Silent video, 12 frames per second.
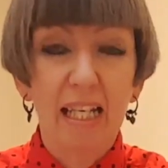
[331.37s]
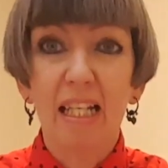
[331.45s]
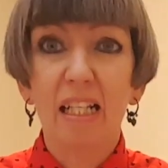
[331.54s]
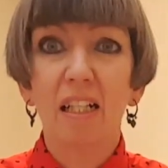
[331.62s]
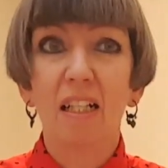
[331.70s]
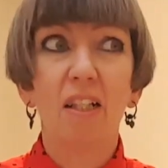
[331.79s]

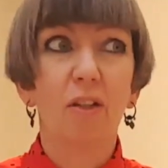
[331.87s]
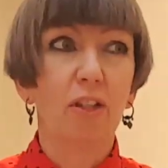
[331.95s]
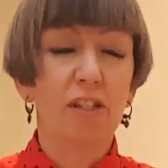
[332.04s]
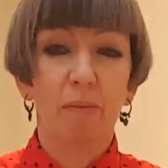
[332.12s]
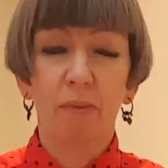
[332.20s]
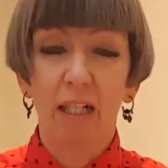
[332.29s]
ill or
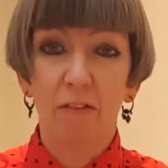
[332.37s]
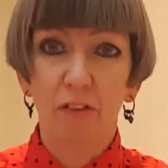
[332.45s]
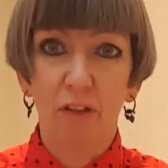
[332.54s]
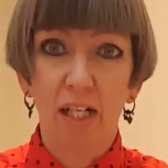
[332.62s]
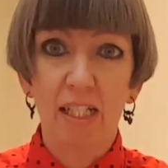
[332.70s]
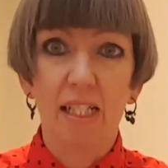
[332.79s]
some kind of
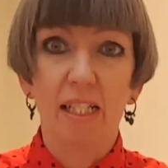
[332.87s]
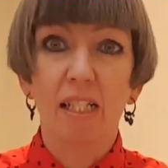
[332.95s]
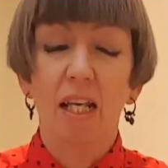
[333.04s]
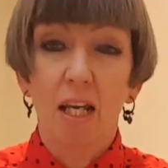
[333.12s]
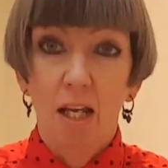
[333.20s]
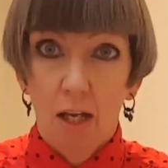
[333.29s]
crisis,